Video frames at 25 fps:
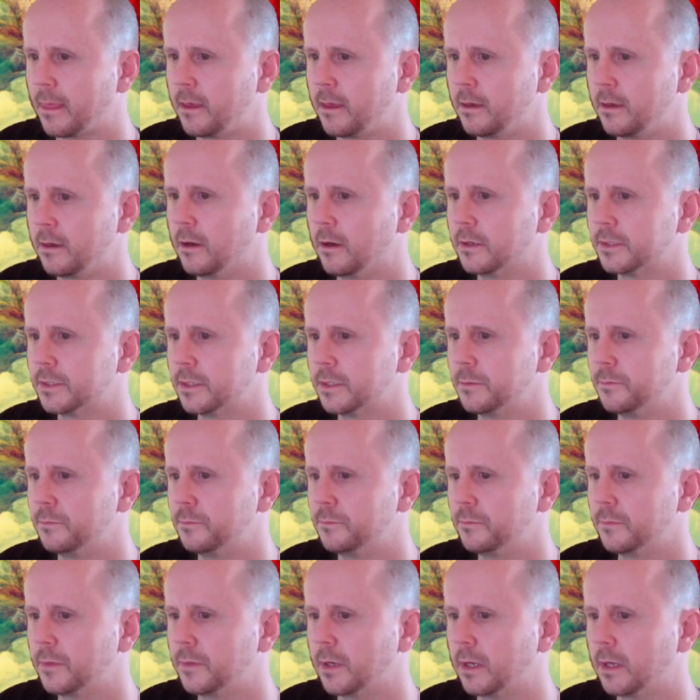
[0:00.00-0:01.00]
Oh, so,
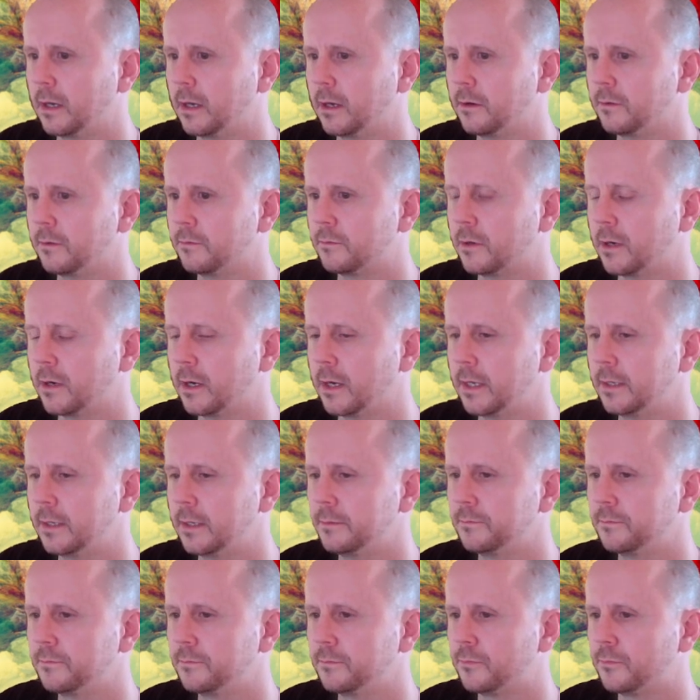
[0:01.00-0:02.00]
right.
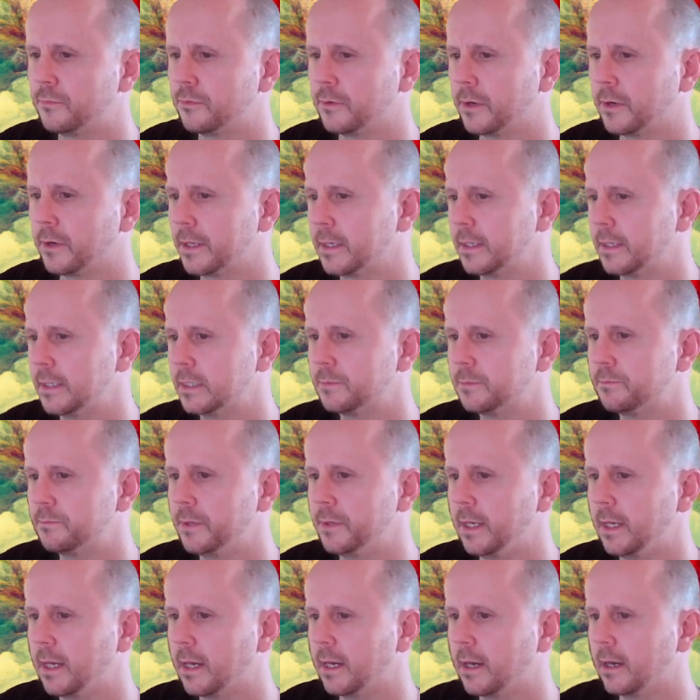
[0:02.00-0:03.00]
Brother is
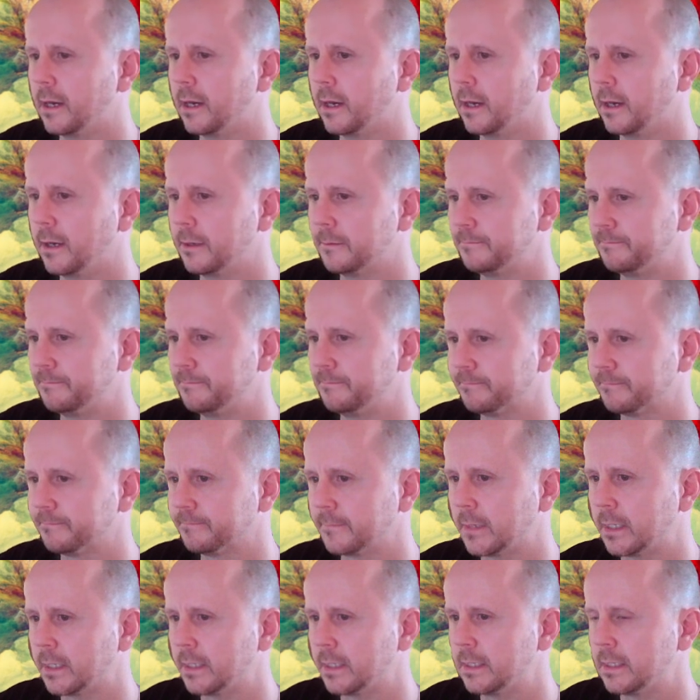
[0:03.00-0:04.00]
BR.
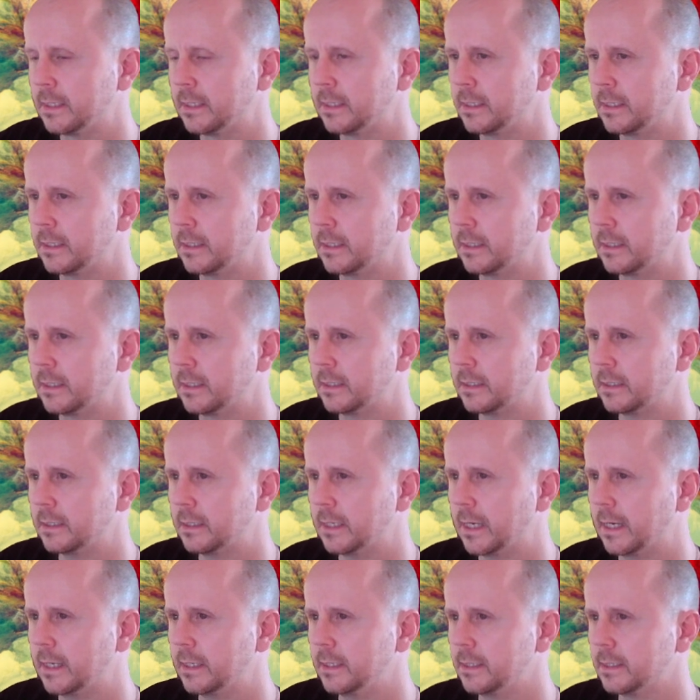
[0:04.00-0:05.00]

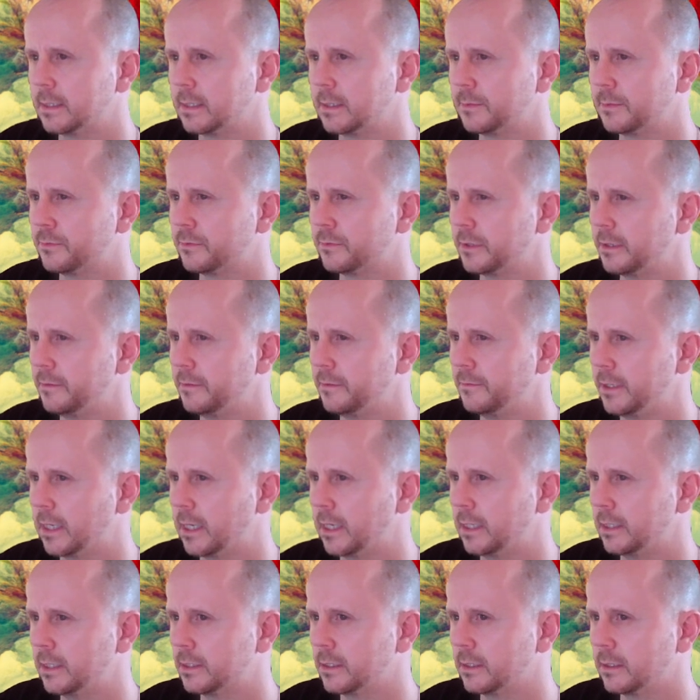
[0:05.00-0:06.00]
That is an
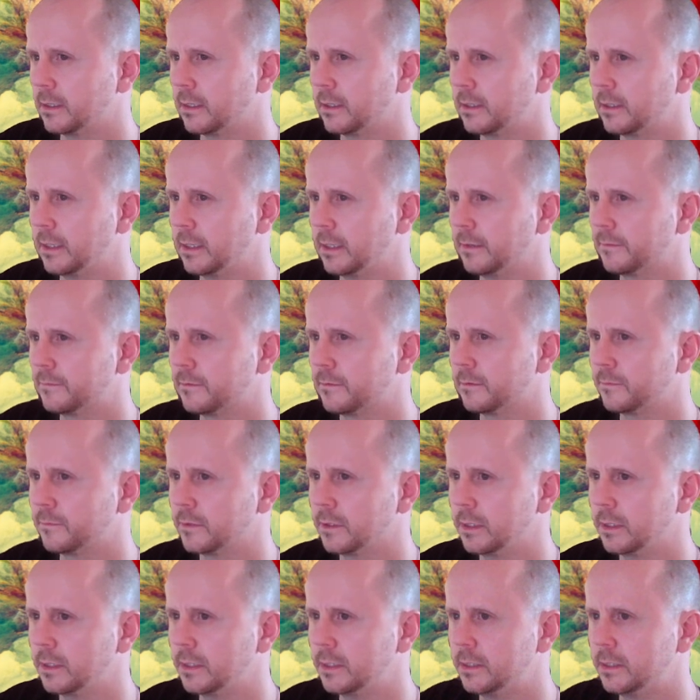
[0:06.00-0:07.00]
abbreviation, I think, from
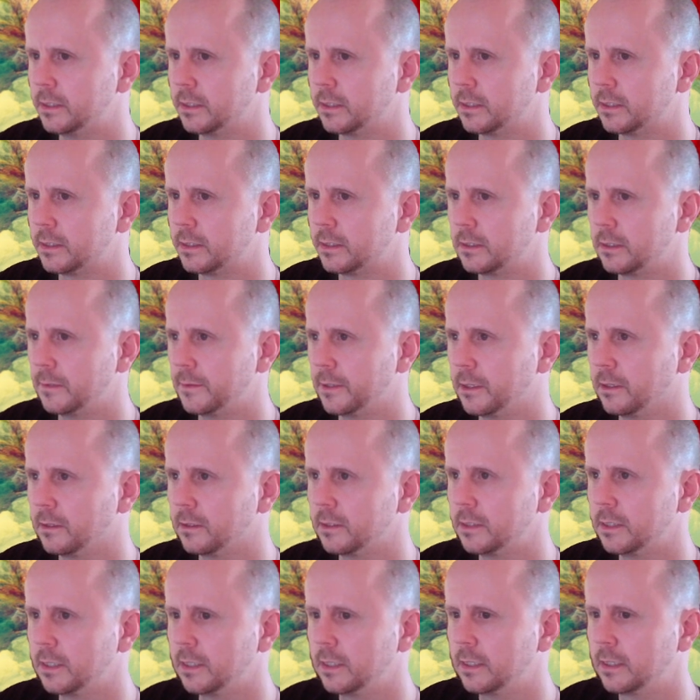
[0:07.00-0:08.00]
religious
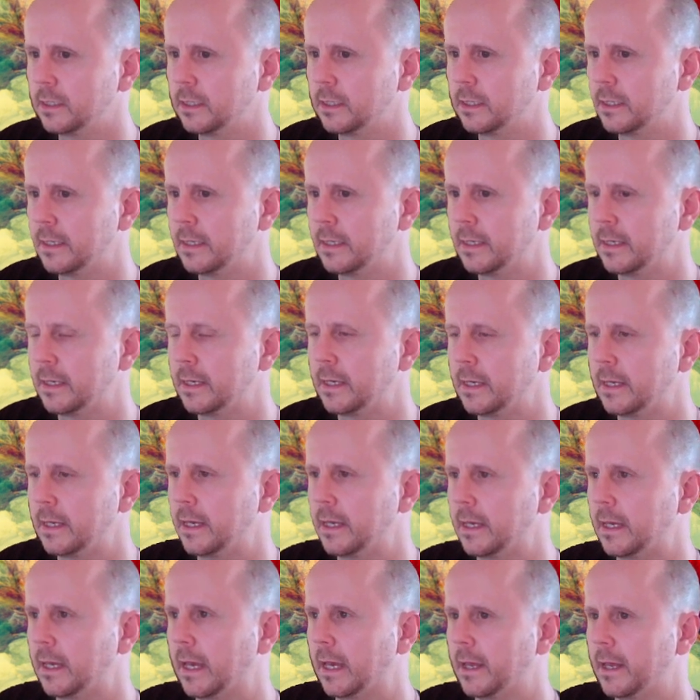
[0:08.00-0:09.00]
terminology.
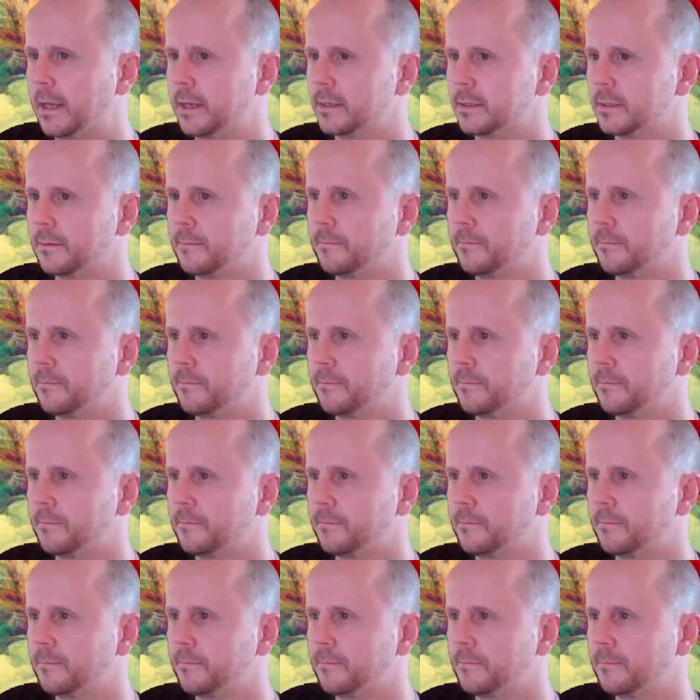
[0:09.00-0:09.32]
And